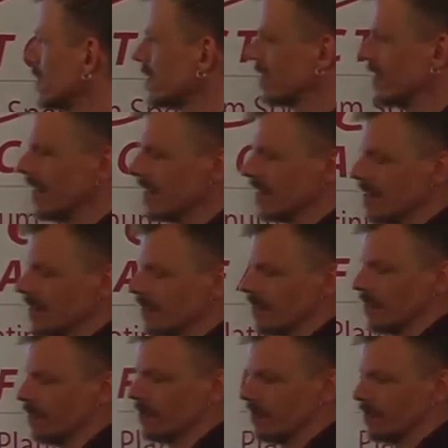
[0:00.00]
changing
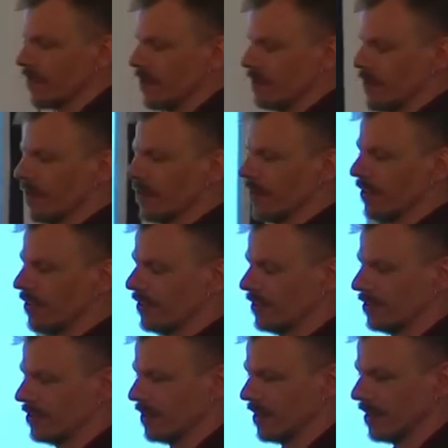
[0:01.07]
from a
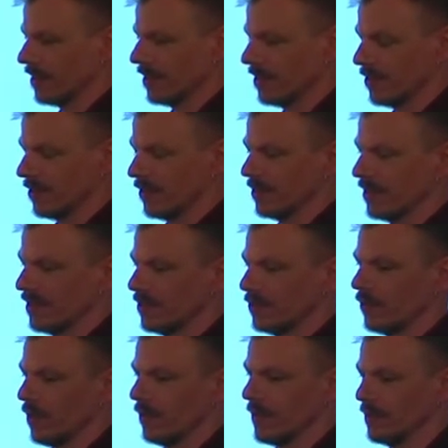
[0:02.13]
32-bit to a
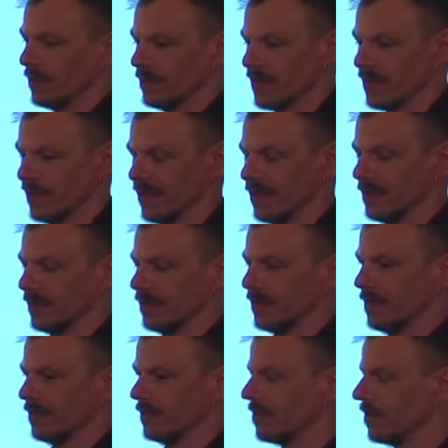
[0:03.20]
64-bit machine
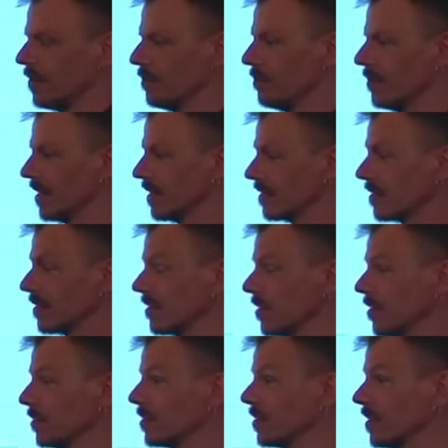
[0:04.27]
means
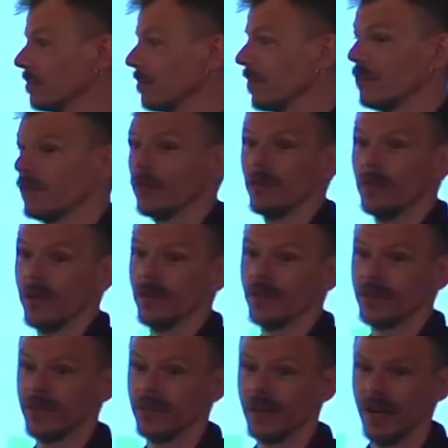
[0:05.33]
losing
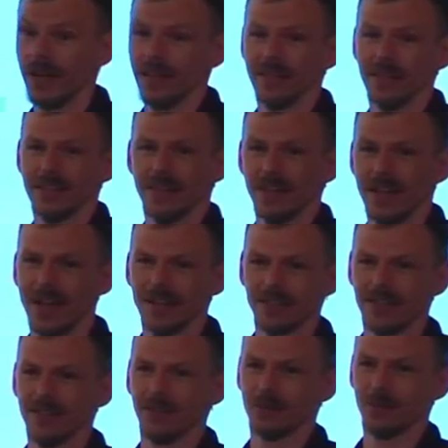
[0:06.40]
performance, and
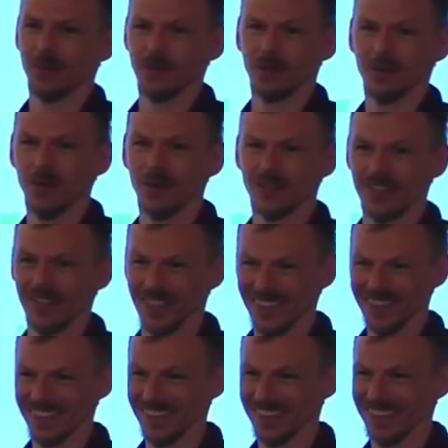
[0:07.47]
that's not what you wanted,
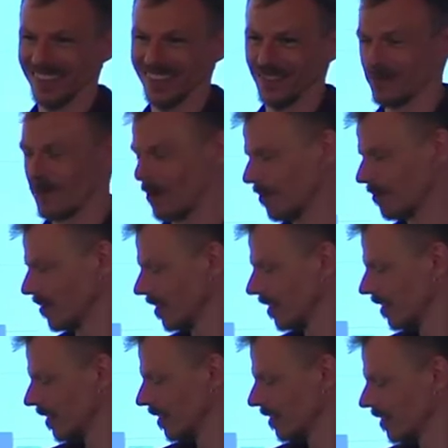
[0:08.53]
probably.
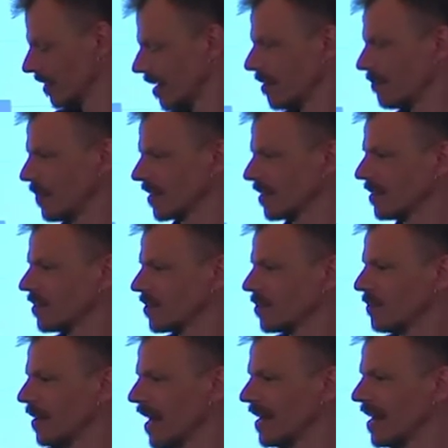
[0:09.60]
But you
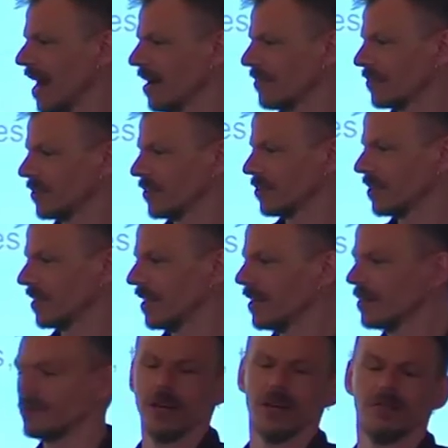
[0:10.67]
may have to do it
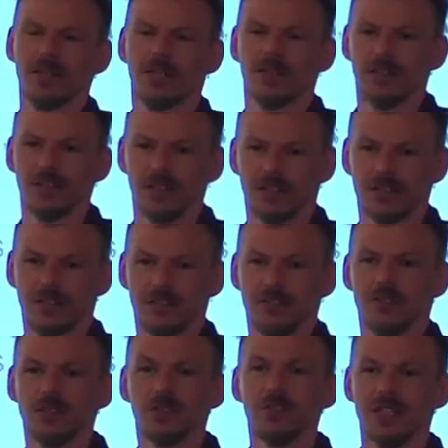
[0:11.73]
anyway because
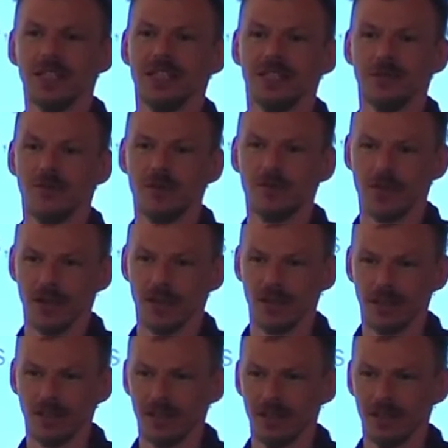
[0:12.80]
you need the memory,